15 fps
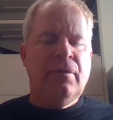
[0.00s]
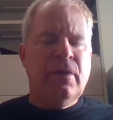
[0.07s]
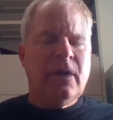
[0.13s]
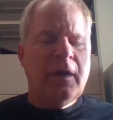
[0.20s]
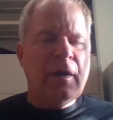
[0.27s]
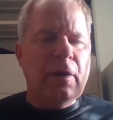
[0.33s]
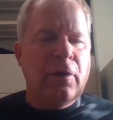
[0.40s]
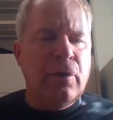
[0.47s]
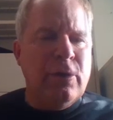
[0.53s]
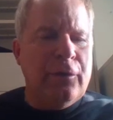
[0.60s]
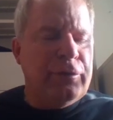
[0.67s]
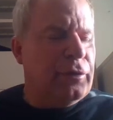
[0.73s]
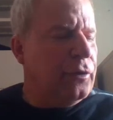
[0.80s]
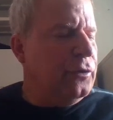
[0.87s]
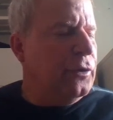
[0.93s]
In the
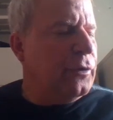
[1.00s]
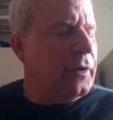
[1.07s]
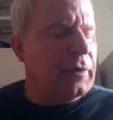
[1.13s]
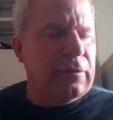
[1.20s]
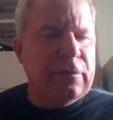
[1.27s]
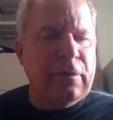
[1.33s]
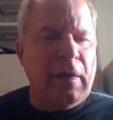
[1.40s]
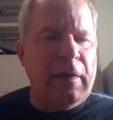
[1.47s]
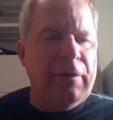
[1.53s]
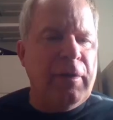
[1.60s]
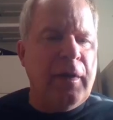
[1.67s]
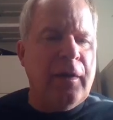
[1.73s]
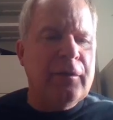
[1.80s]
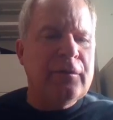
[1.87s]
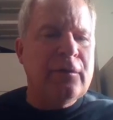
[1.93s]
conclusion, you can say
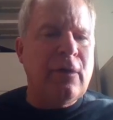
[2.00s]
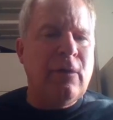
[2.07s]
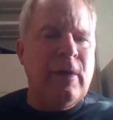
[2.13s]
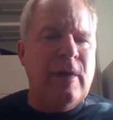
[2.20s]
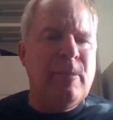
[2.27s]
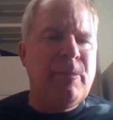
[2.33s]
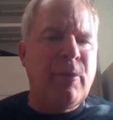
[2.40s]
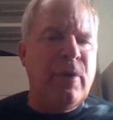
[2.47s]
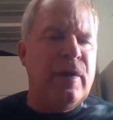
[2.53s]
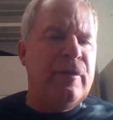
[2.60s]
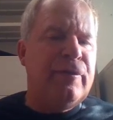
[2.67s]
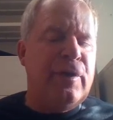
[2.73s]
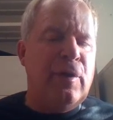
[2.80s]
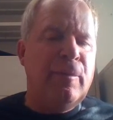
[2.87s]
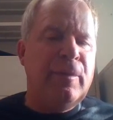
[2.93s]
this. So in
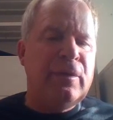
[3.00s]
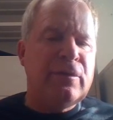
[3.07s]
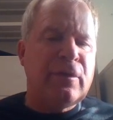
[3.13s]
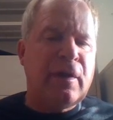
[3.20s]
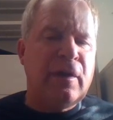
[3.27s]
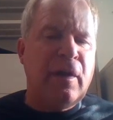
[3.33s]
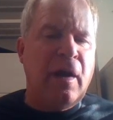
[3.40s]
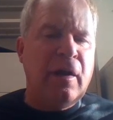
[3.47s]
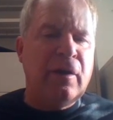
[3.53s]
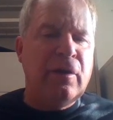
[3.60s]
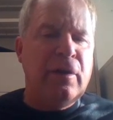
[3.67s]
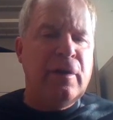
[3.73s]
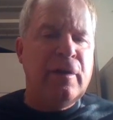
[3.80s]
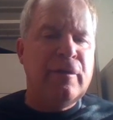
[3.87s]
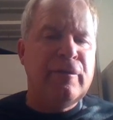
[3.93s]
brief, humans cannot
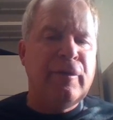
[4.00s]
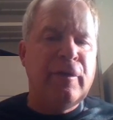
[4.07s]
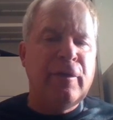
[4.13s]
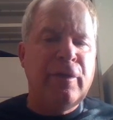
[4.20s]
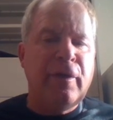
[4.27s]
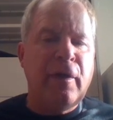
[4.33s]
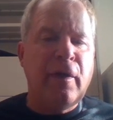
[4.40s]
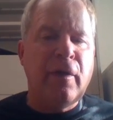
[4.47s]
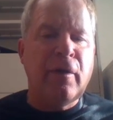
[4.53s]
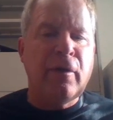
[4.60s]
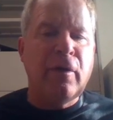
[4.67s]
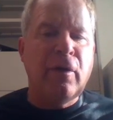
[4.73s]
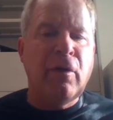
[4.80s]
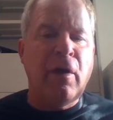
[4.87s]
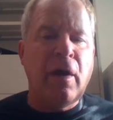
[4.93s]
live
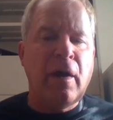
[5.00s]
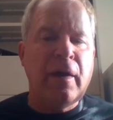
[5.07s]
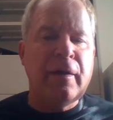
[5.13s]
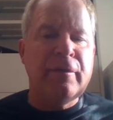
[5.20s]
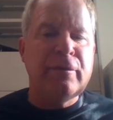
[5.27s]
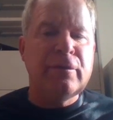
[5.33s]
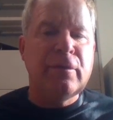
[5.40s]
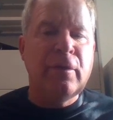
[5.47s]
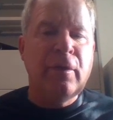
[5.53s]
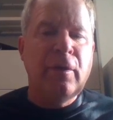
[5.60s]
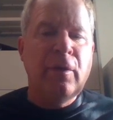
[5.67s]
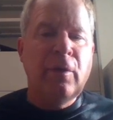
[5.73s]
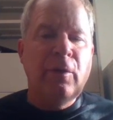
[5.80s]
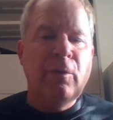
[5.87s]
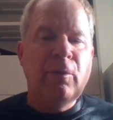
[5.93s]
their lives
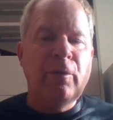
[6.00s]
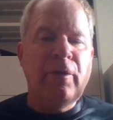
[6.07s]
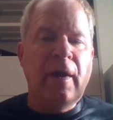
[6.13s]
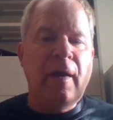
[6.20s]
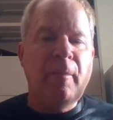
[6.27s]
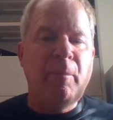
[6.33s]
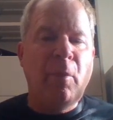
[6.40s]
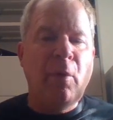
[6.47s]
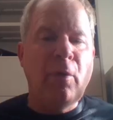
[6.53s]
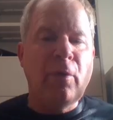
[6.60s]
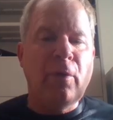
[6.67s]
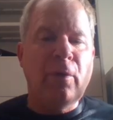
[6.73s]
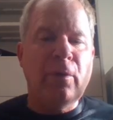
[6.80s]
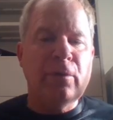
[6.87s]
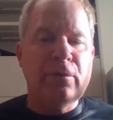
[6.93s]
without
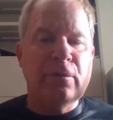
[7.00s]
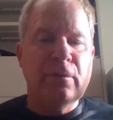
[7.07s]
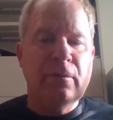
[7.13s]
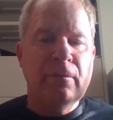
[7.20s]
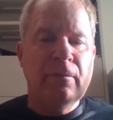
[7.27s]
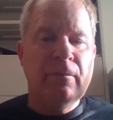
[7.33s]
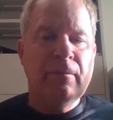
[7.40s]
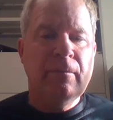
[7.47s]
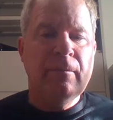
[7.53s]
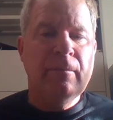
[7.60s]
morals,